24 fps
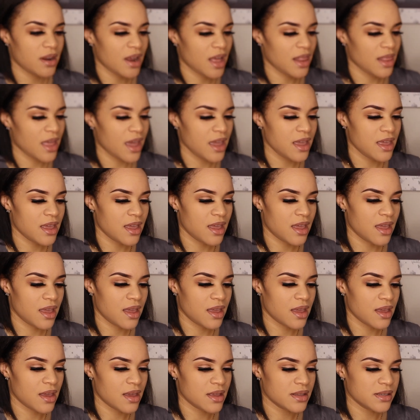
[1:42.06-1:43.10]
and I like
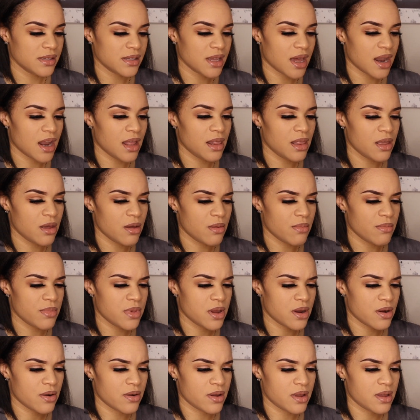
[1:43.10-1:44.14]
it. It's got a little
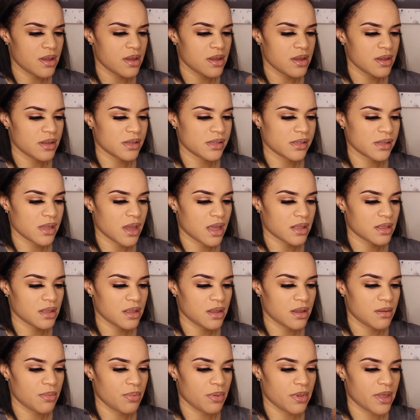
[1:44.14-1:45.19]
mirror. It's got
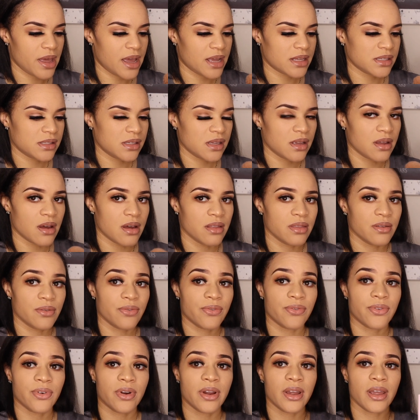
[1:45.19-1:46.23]
the plastic on the
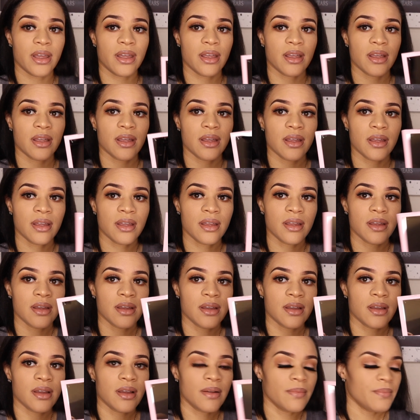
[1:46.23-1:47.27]
front.
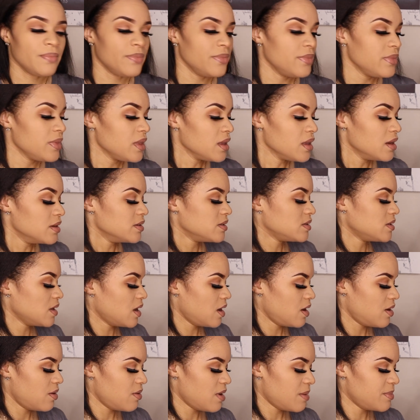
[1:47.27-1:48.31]

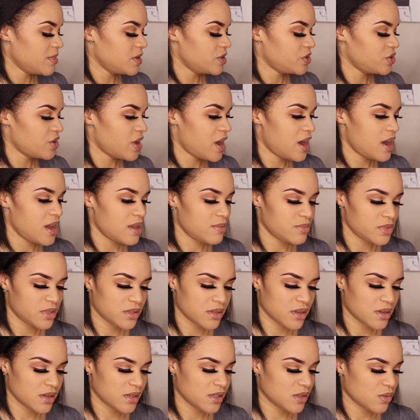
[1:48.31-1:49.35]
So I'm gonna try. I'm just
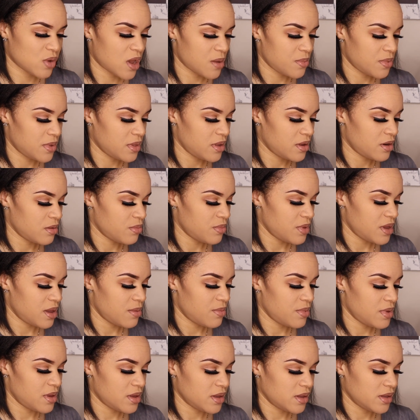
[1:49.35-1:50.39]
gonna swipe a little bit
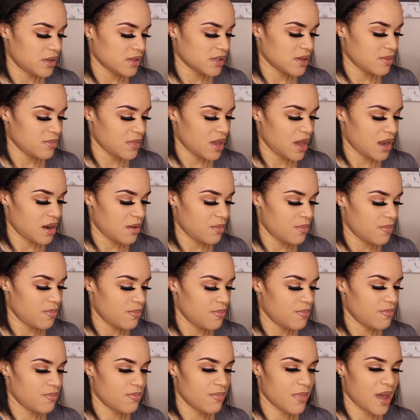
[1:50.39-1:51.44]
because I
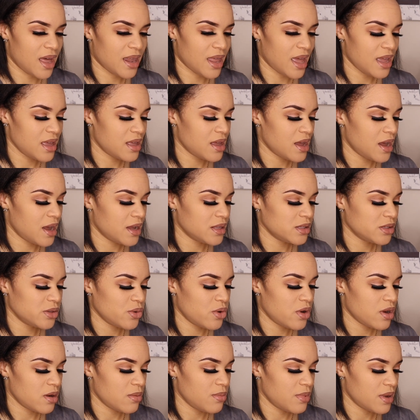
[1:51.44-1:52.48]
like
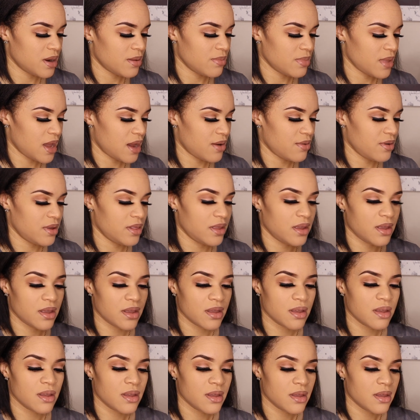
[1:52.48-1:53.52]
contour, but I'm not really
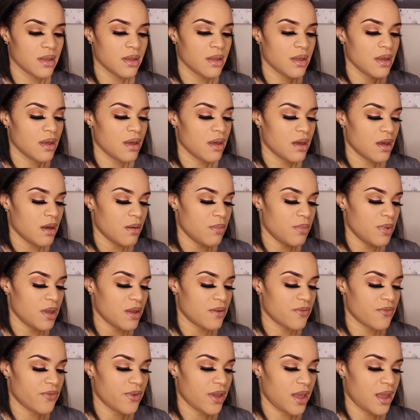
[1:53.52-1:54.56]
a
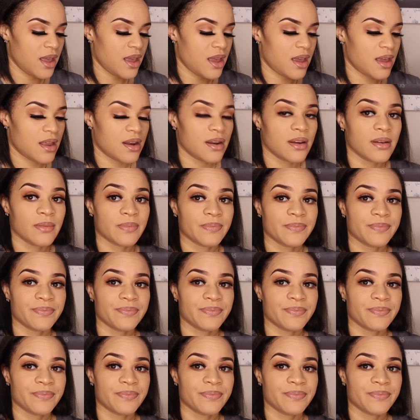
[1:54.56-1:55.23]
big fan